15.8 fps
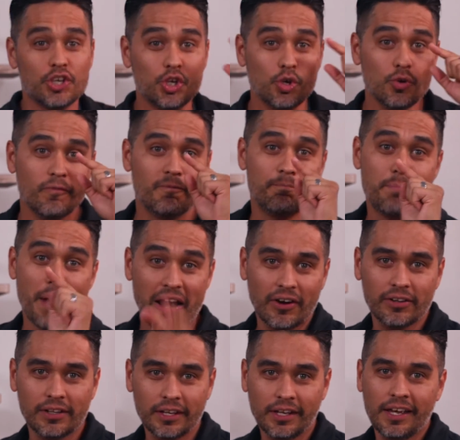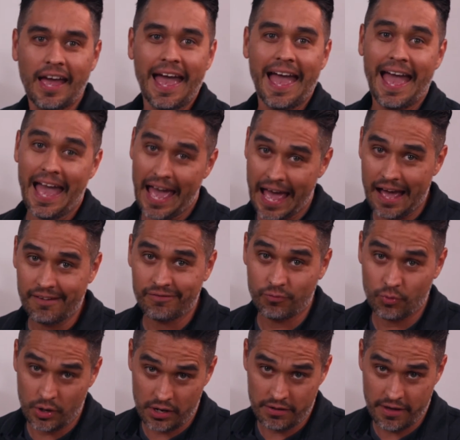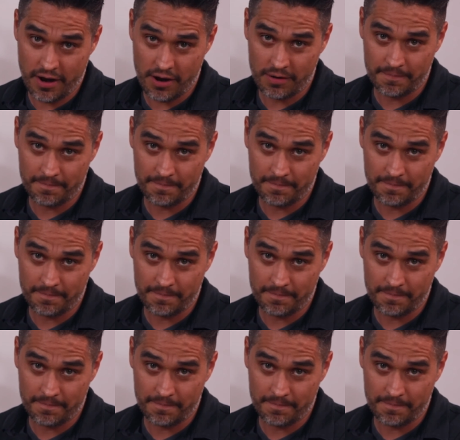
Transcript: You're barely halfway there.